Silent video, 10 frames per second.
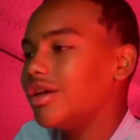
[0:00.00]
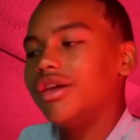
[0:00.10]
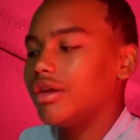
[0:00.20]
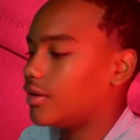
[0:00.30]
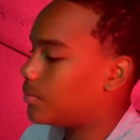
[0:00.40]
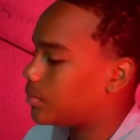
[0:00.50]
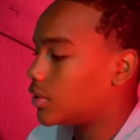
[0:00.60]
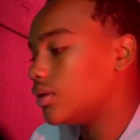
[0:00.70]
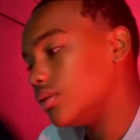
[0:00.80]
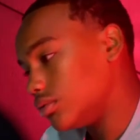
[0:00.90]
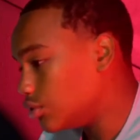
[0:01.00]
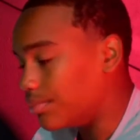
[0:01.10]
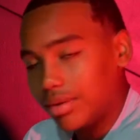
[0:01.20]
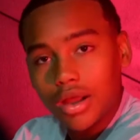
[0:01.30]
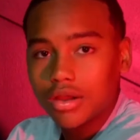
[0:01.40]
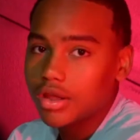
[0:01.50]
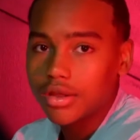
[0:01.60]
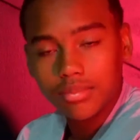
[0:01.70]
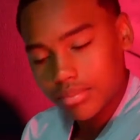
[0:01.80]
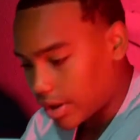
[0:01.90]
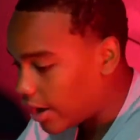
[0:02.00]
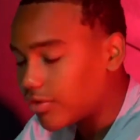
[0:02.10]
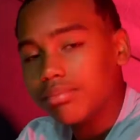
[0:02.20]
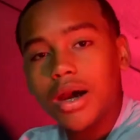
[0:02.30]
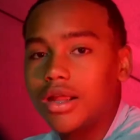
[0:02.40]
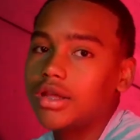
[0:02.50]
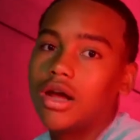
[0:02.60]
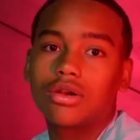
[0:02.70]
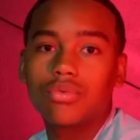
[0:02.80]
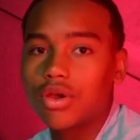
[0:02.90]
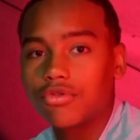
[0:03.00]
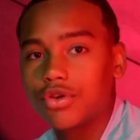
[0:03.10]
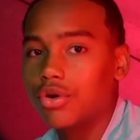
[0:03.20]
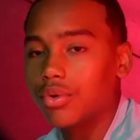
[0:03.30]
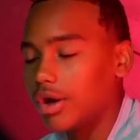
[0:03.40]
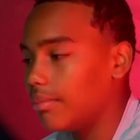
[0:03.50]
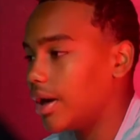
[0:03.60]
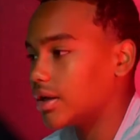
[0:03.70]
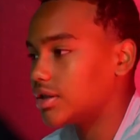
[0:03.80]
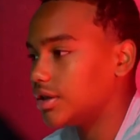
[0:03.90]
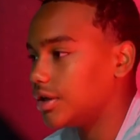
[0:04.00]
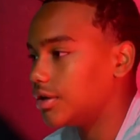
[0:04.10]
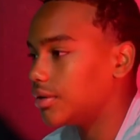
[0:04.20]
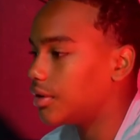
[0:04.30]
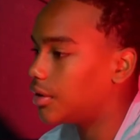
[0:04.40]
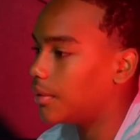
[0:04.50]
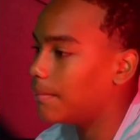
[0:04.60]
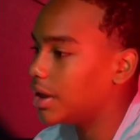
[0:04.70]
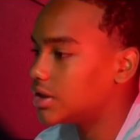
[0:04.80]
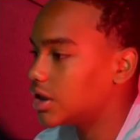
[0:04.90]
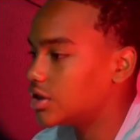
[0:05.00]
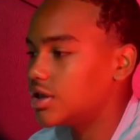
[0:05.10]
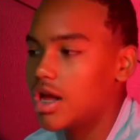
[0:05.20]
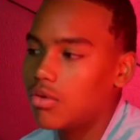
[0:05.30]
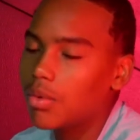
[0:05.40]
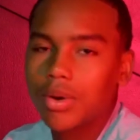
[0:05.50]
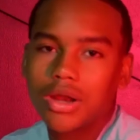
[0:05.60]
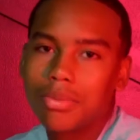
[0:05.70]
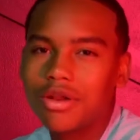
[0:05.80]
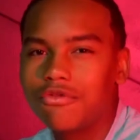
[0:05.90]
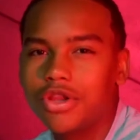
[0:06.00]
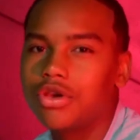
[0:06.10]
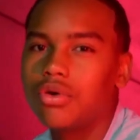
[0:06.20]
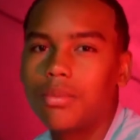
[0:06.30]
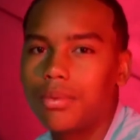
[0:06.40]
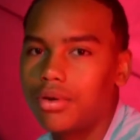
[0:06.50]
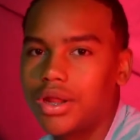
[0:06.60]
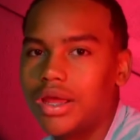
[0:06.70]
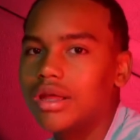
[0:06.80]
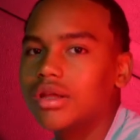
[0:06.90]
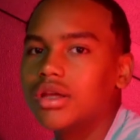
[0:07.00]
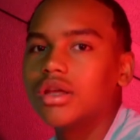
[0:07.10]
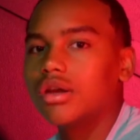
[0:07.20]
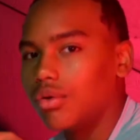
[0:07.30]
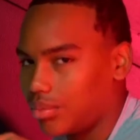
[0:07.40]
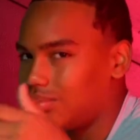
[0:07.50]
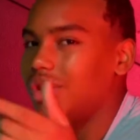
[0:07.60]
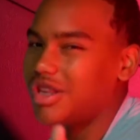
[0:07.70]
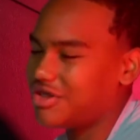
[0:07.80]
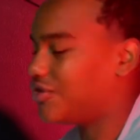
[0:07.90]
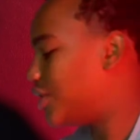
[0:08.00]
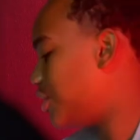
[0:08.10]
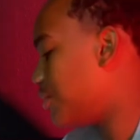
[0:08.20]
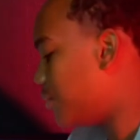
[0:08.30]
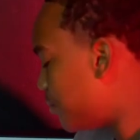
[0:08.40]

and you blocking everybody out the way for your running back to get a big touchdown. We'll probably put a video up on that in this video.